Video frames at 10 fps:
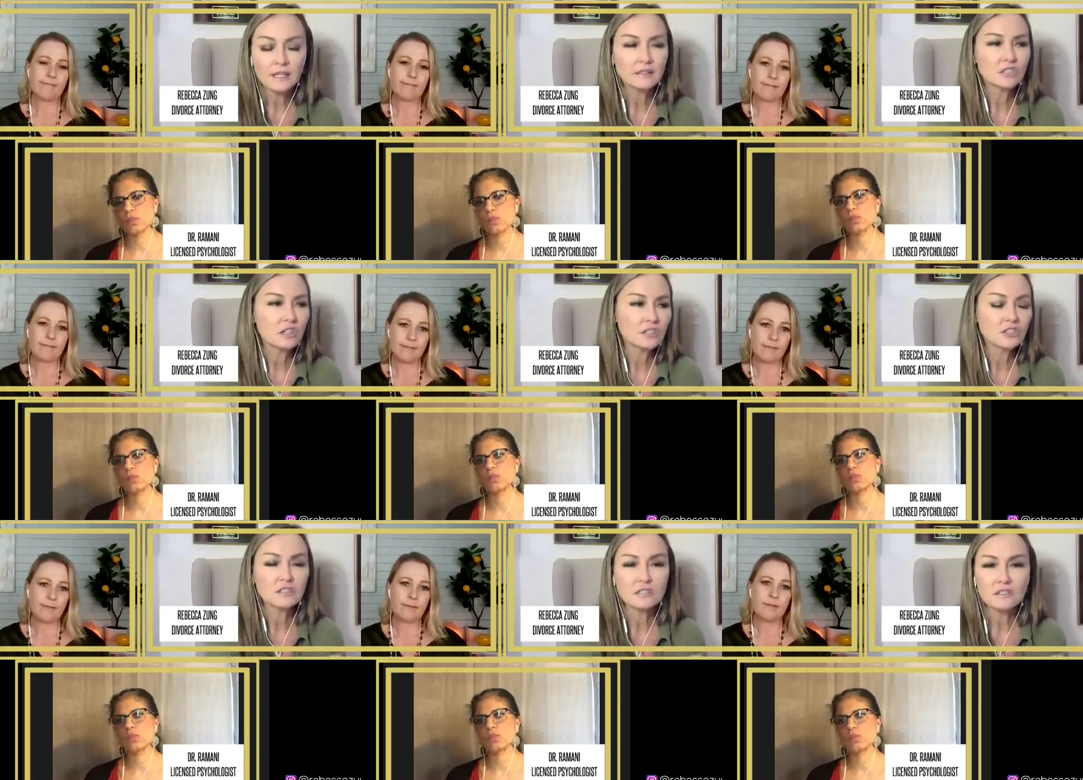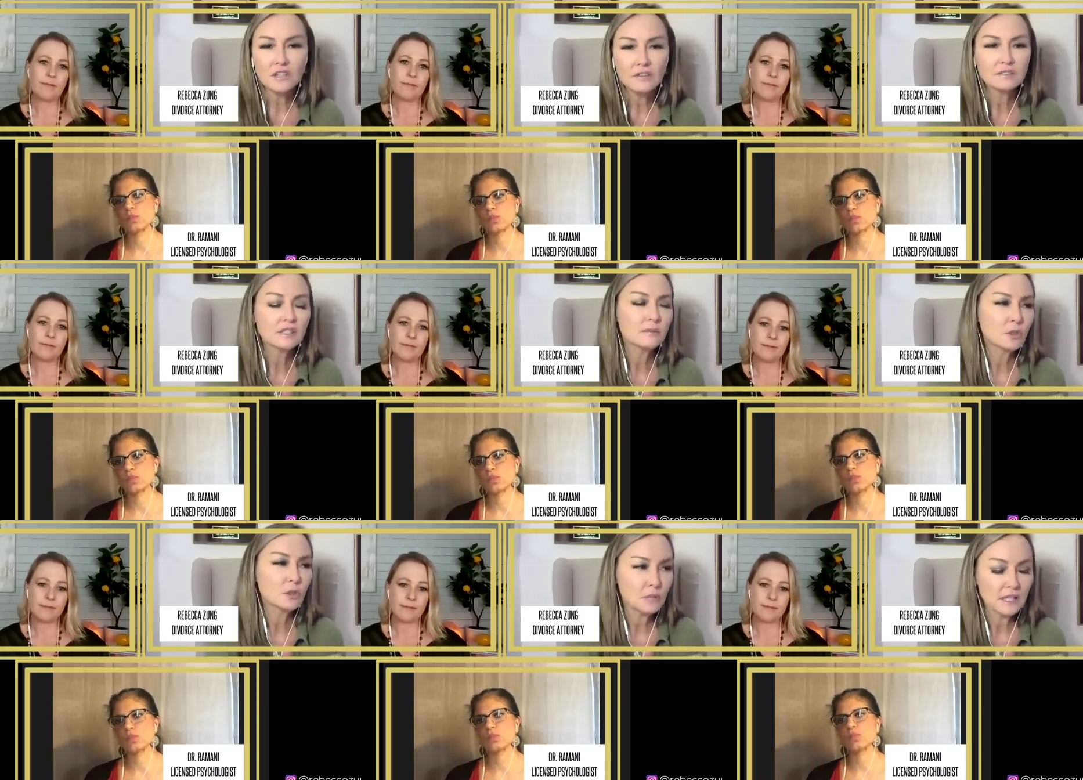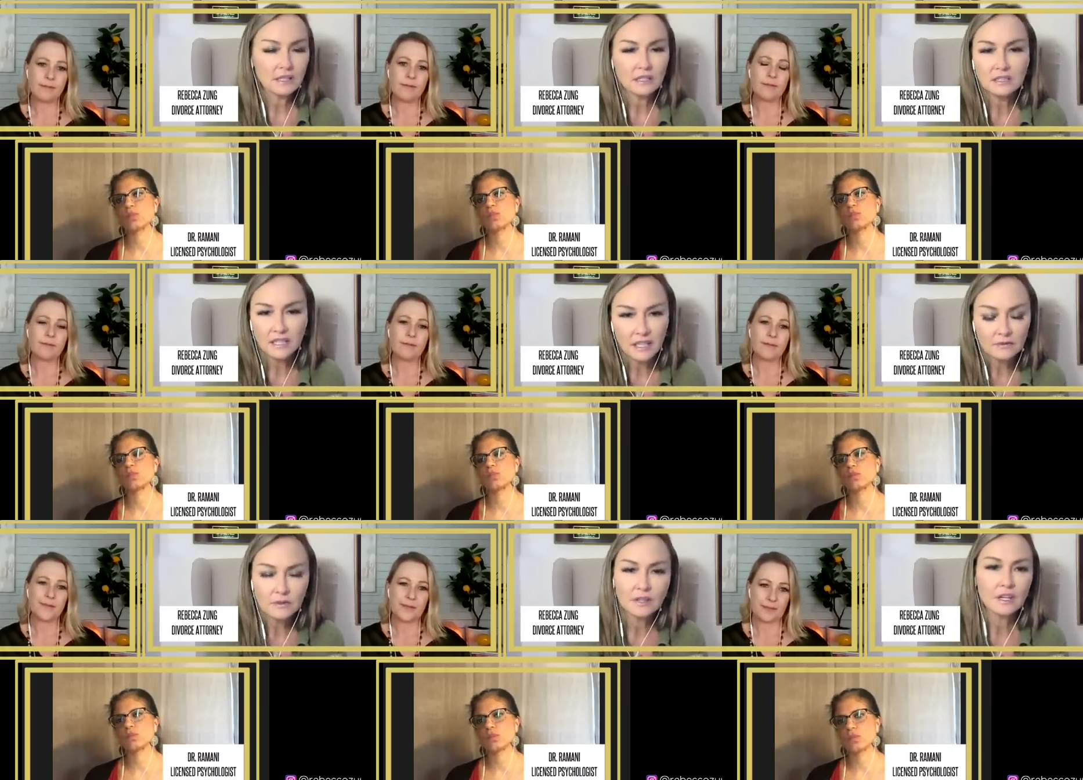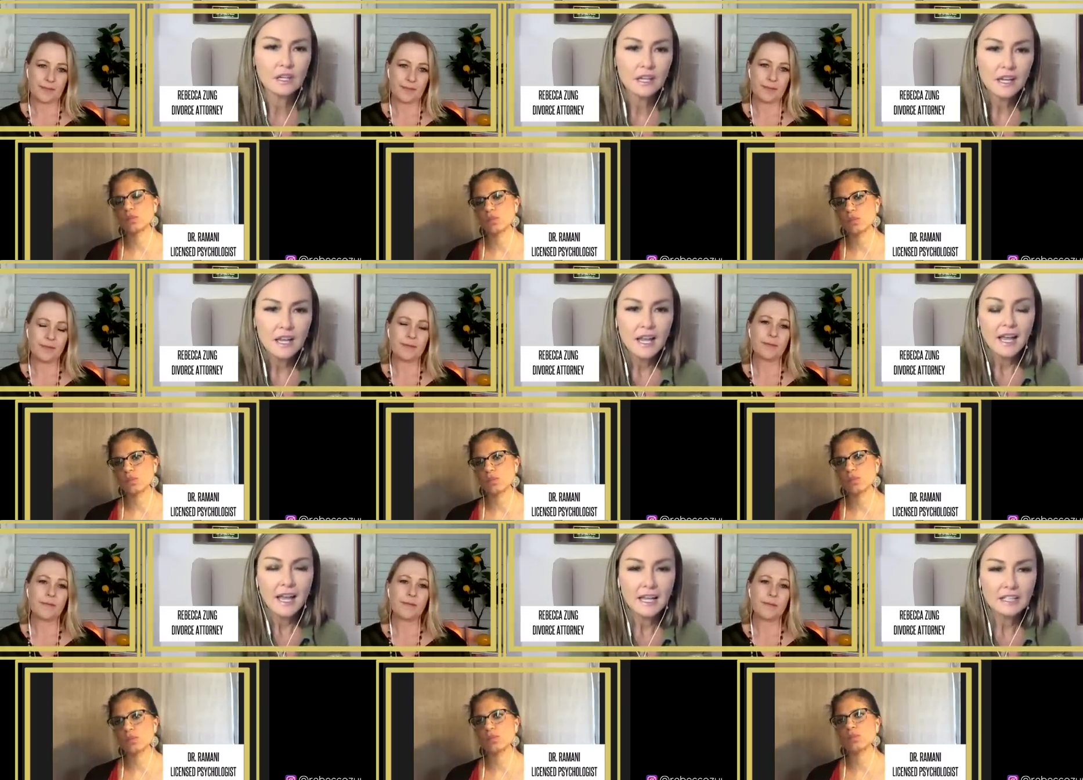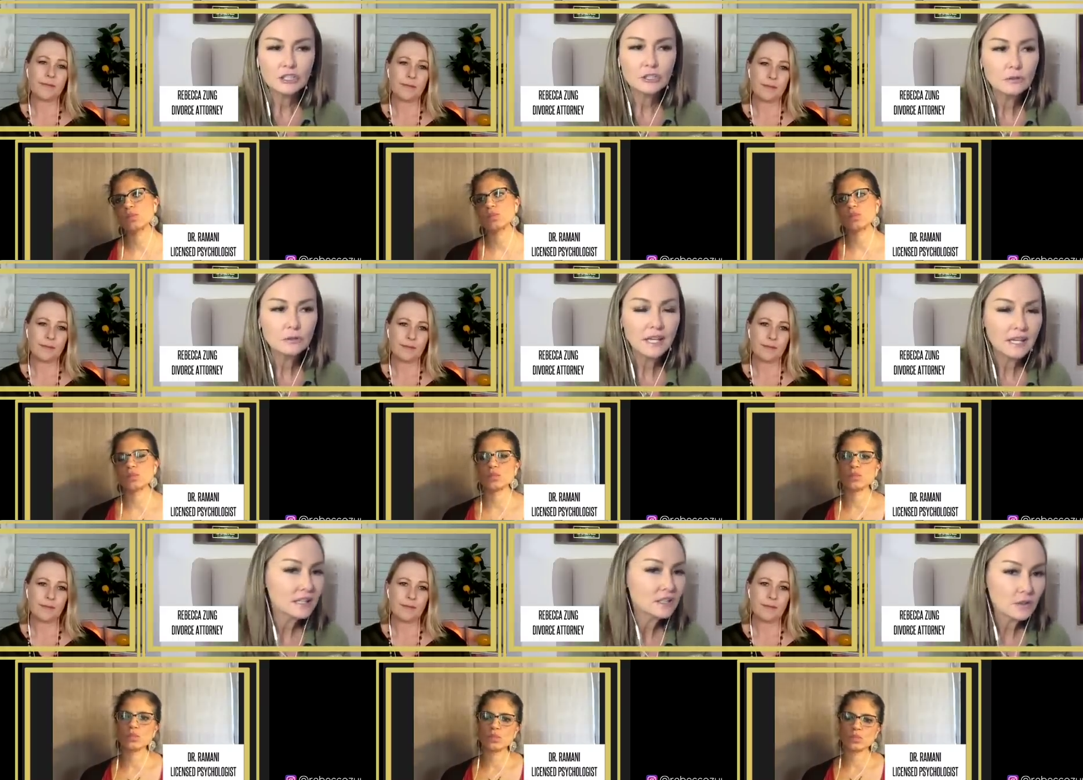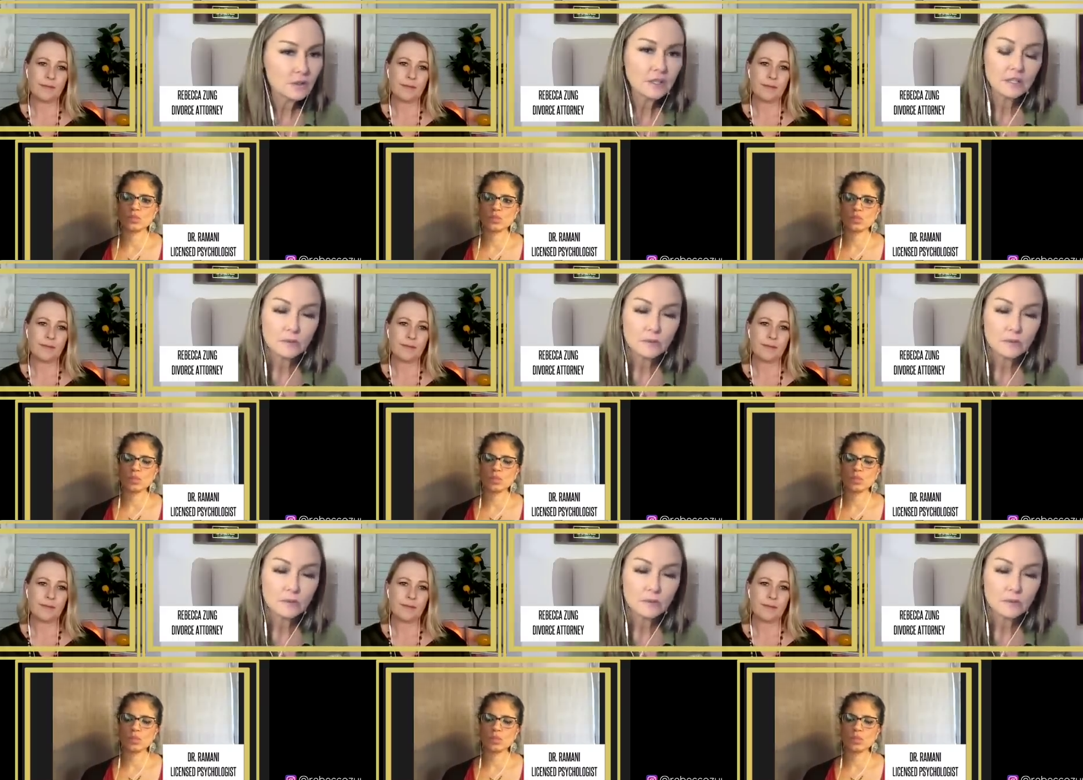Speaker 1: The judge just loves them, they're buying into everything. And you can turn it